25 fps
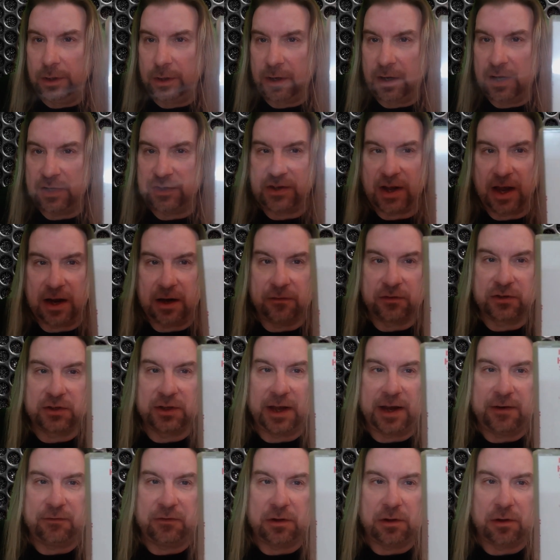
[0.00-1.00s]
cassette of
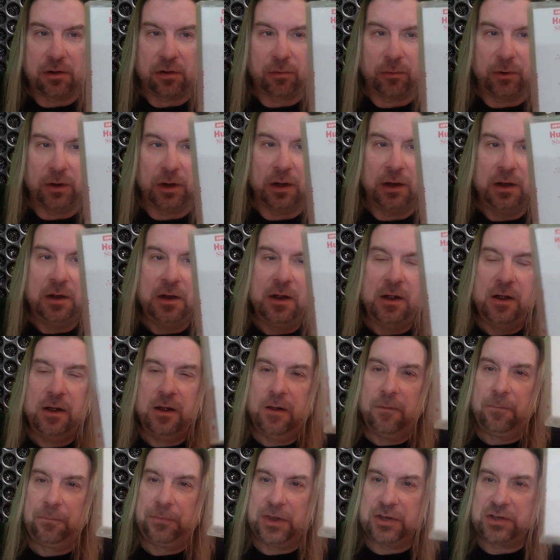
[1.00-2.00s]
Slave to the Thrill.
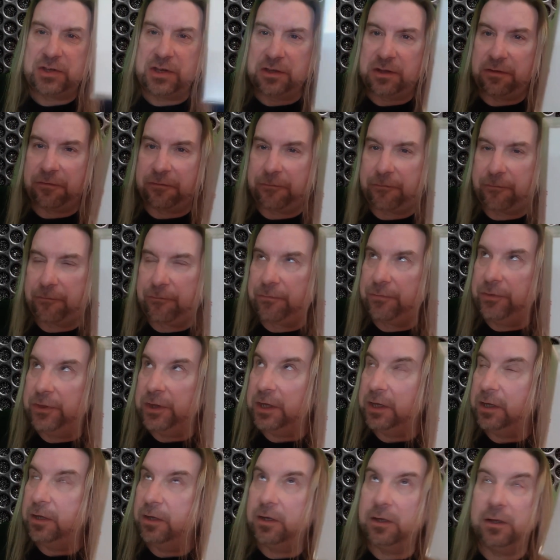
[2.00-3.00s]
This is
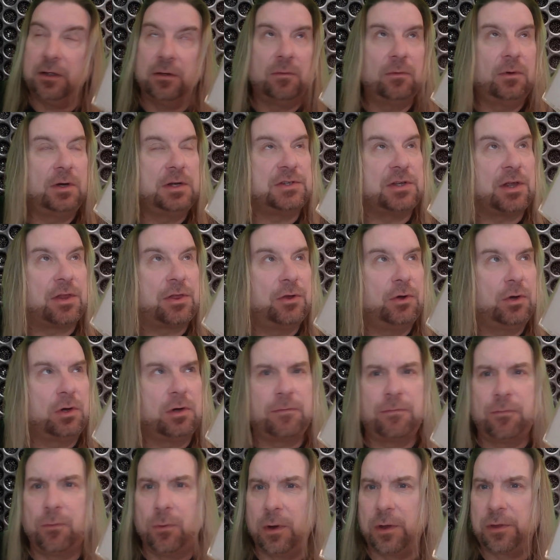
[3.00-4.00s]
the what is it,
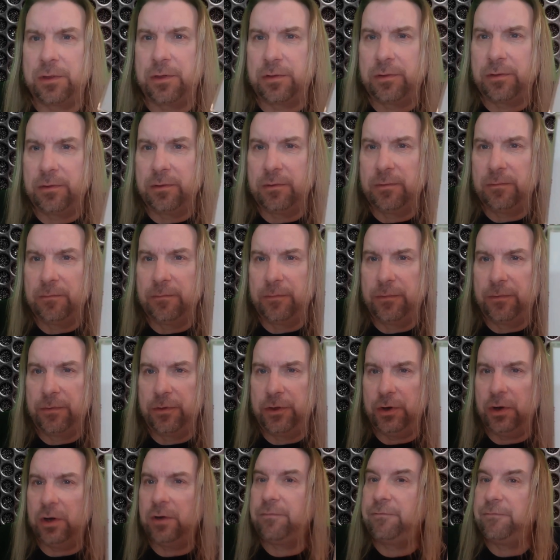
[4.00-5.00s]

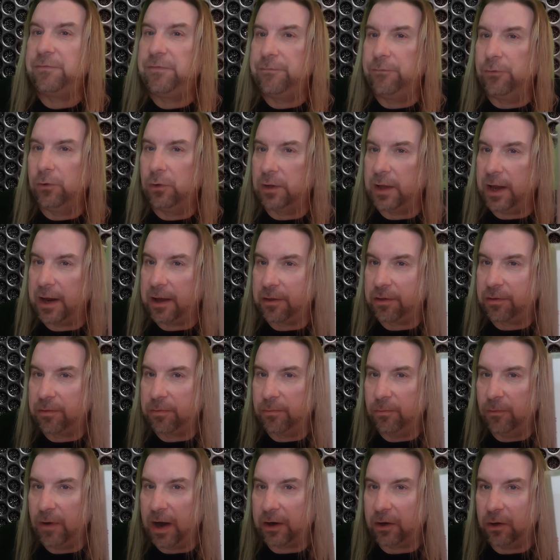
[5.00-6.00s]
third full-length
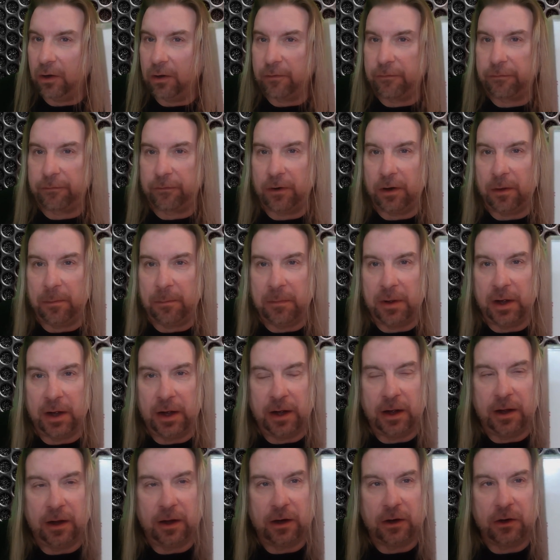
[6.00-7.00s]
record from
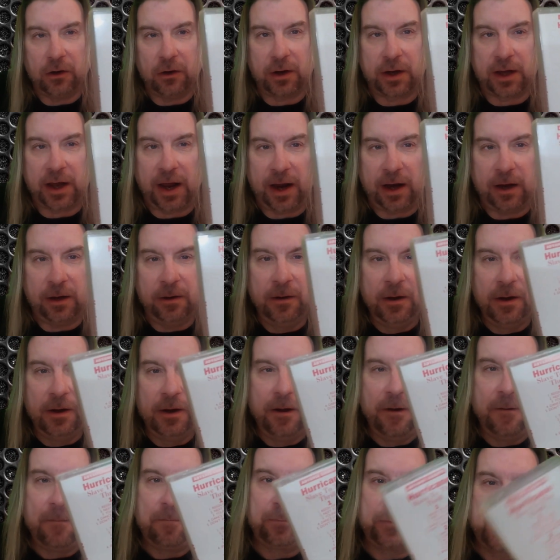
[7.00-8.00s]
Hurricane,
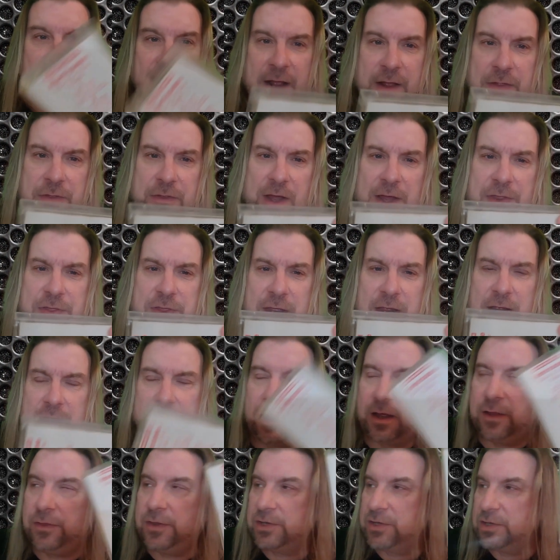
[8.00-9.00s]
and I
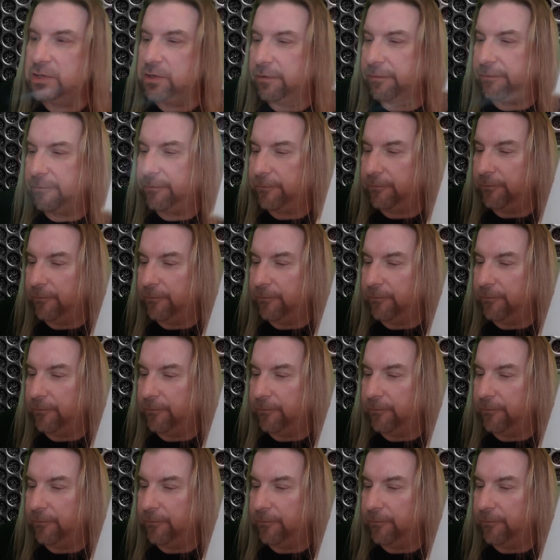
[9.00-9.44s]
think this is the